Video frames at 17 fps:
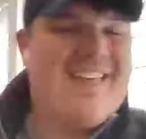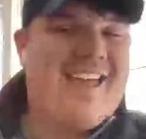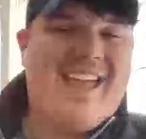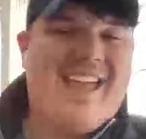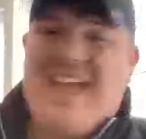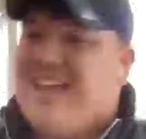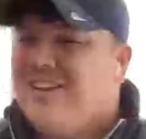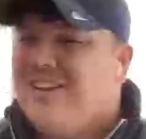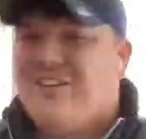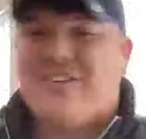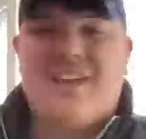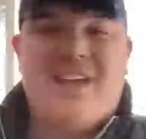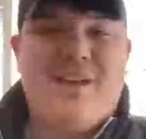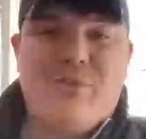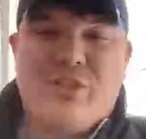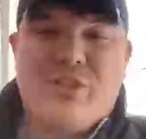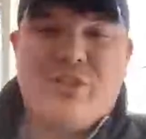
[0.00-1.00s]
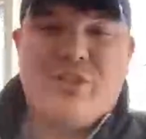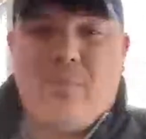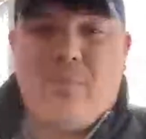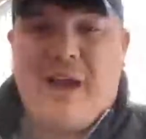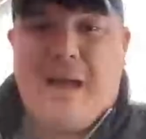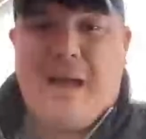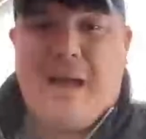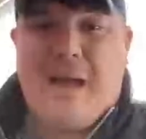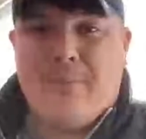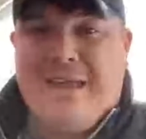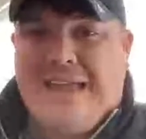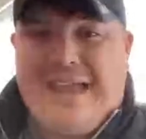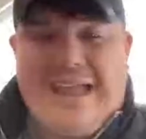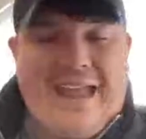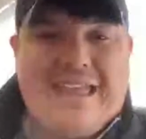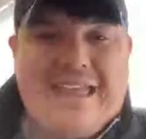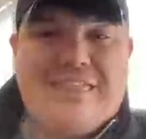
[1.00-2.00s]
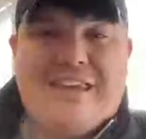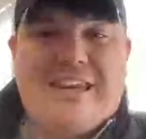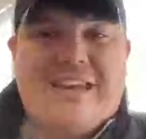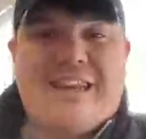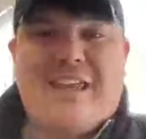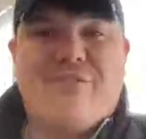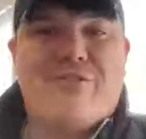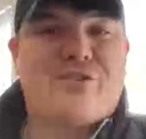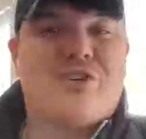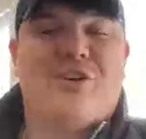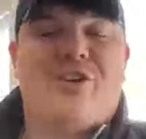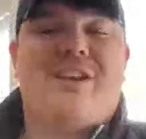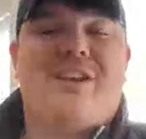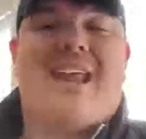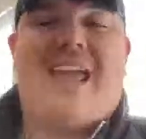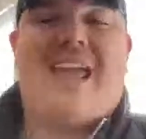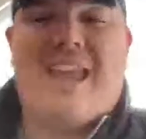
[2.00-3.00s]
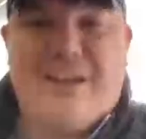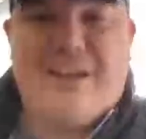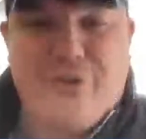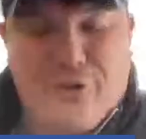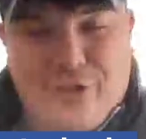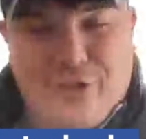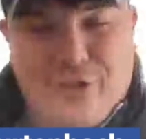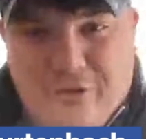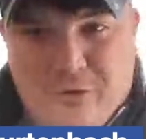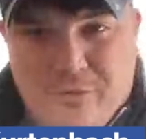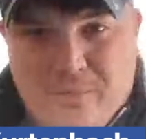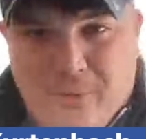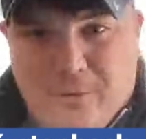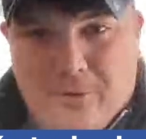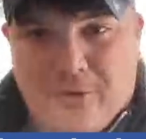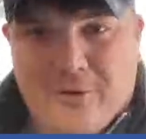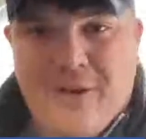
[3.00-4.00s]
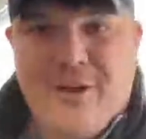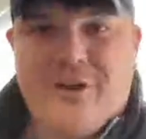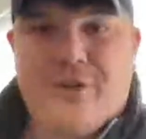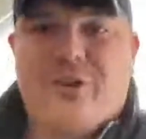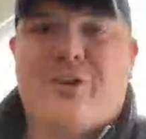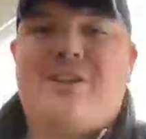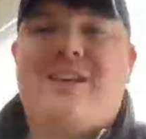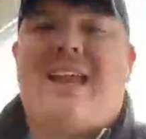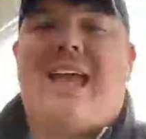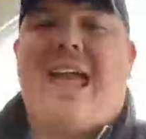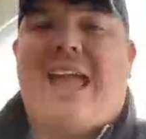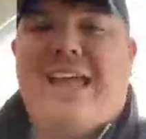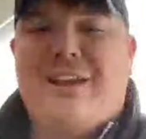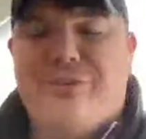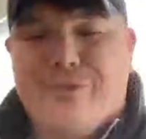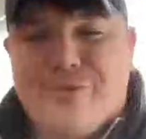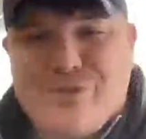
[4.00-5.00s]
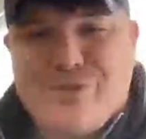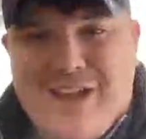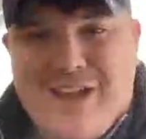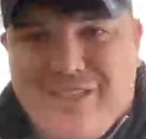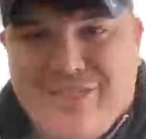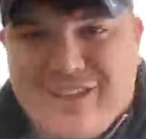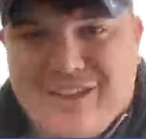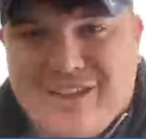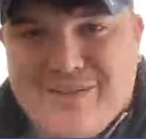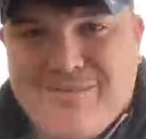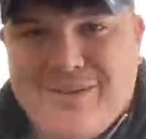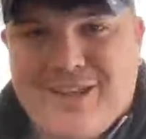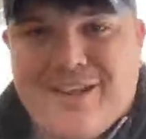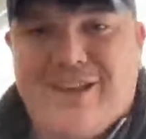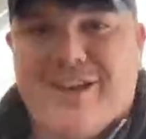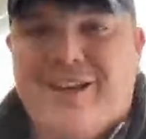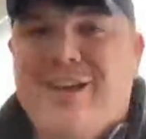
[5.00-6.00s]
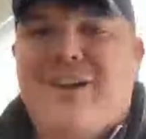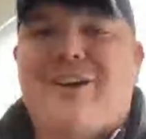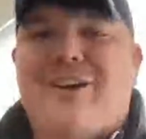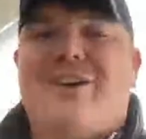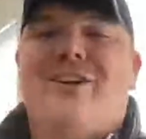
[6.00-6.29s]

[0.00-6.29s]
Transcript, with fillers: They handled him with no problem. Anthony Davis couldn't handle Otto Porter, couldn't handle Jonathan Kuminga,